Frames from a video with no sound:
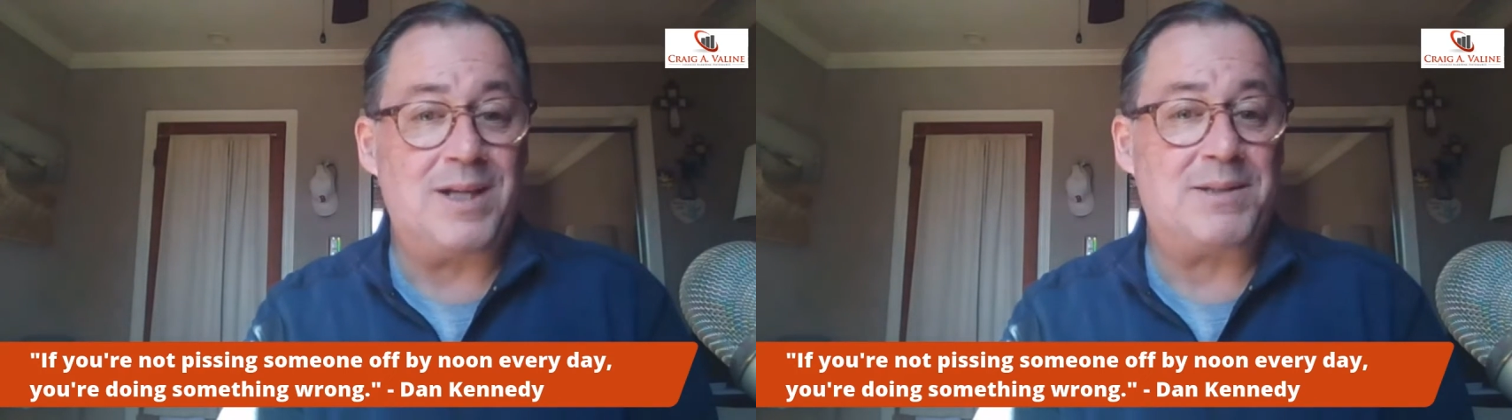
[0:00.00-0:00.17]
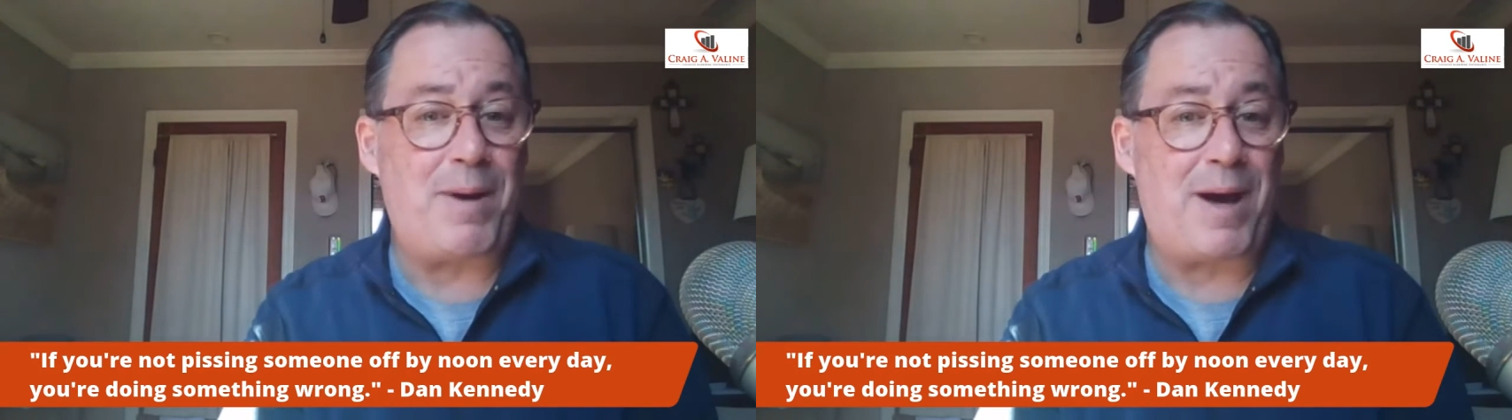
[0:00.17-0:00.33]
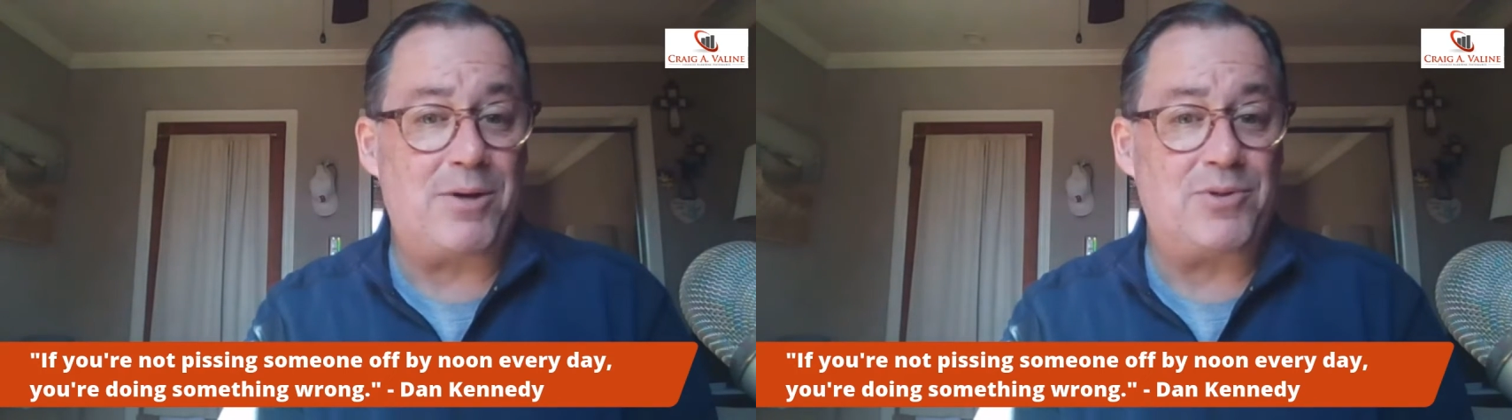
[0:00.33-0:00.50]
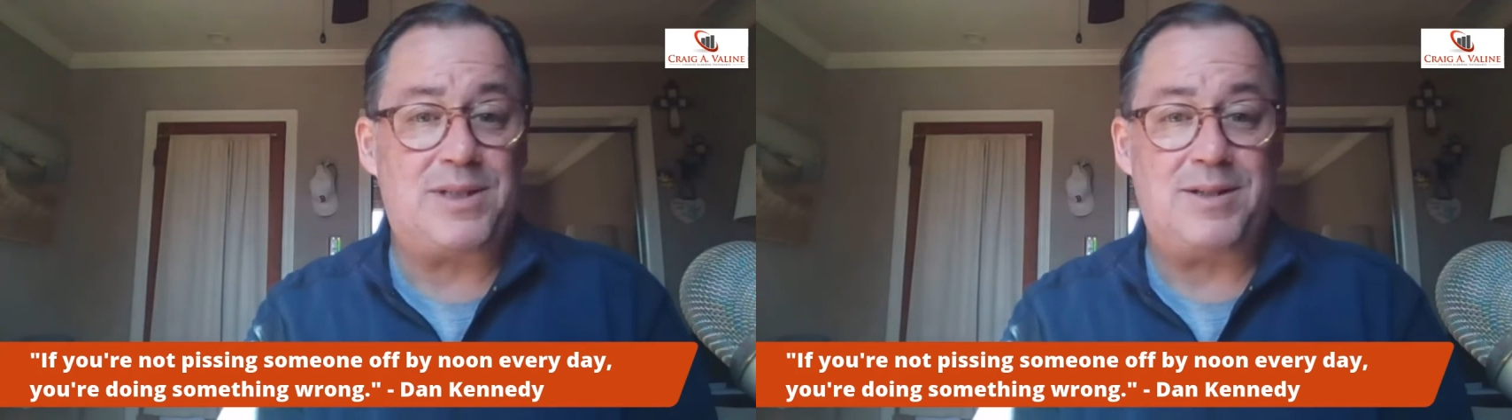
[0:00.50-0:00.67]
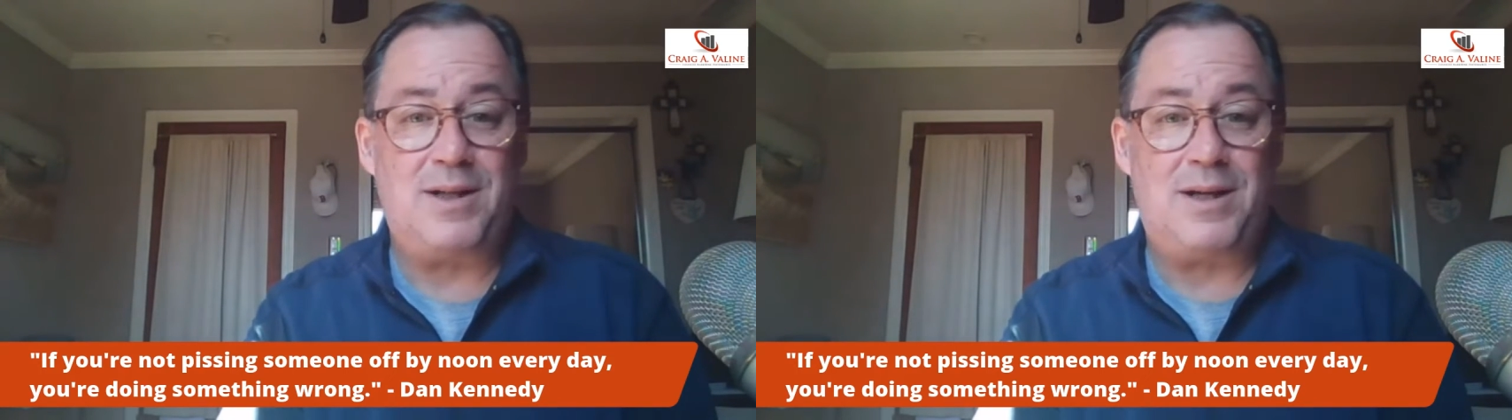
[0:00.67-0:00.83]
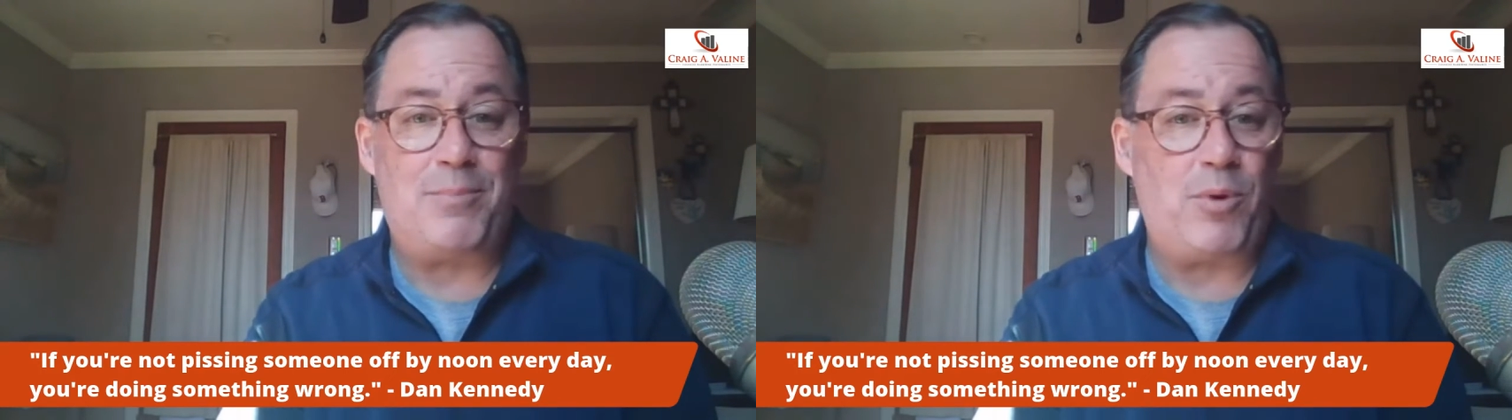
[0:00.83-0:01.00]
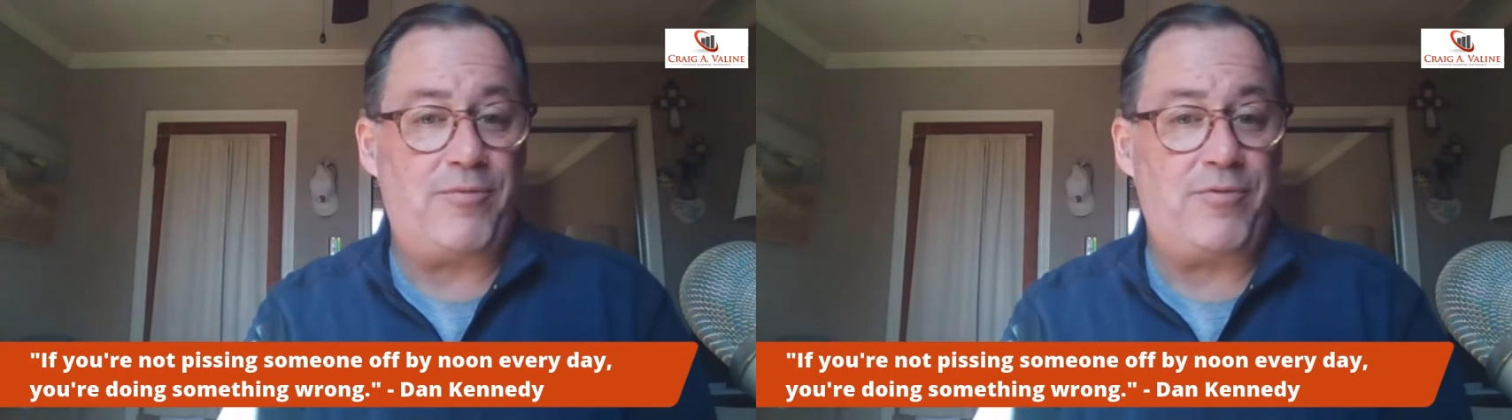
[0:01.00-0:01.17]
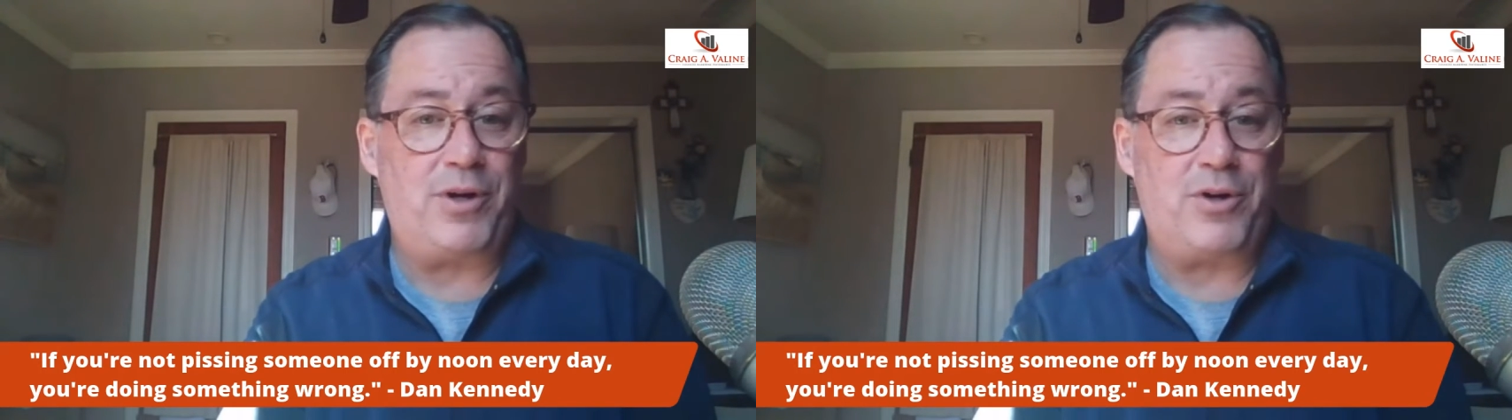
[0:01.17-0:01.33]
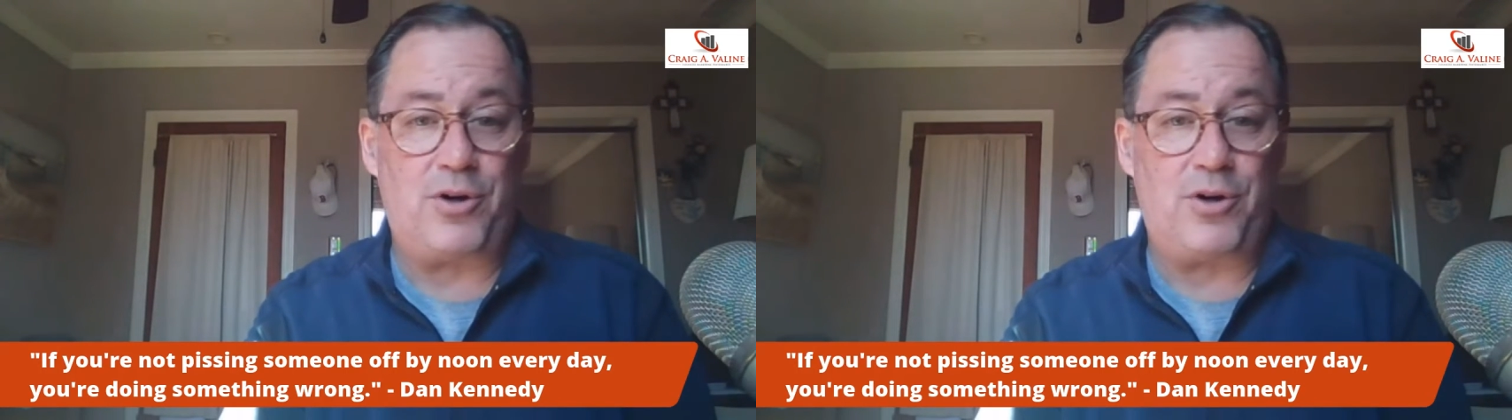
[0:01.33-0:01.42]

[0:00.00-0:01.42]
a spouse, a boyfriend,